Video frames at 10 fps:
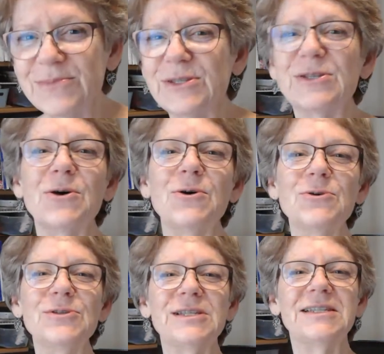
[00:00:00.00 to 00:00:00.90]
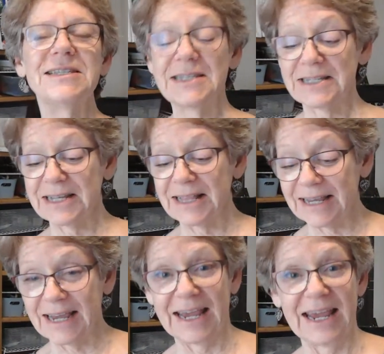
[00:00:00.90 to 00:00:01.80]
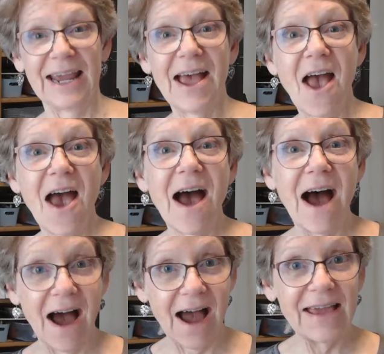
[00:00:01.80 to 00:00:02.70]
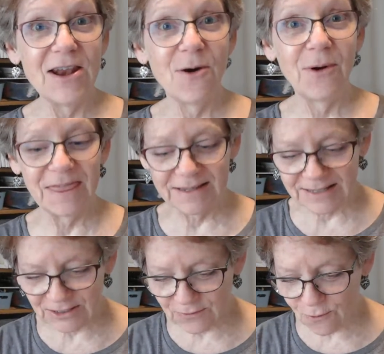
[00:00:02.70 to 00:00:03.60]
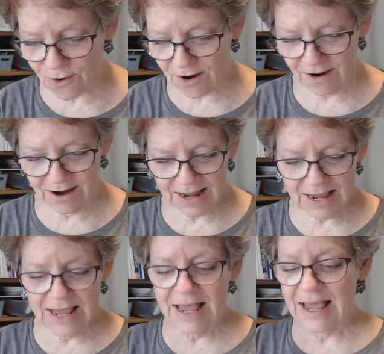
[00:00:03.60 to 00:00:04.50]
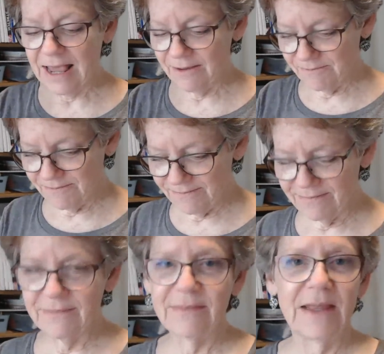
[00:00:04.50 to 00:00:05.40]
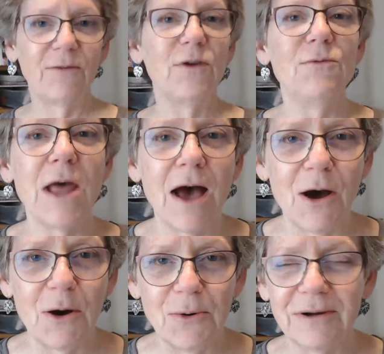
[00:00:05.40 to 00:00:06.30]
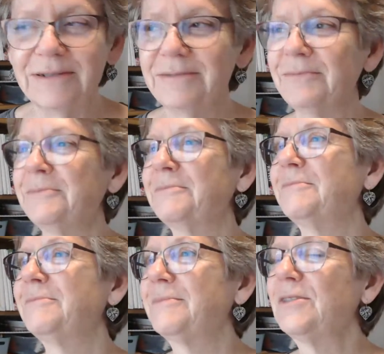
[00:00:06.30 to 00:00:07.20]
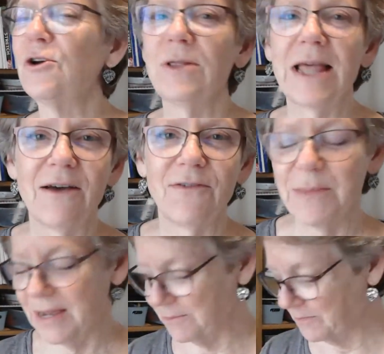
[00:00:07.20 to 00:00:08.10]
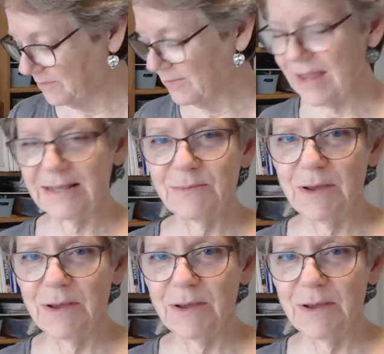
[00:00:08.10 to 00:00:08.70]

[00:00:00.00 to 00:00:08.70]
so silly. I know what this is for. If you know, don't laugh at me. It takes me a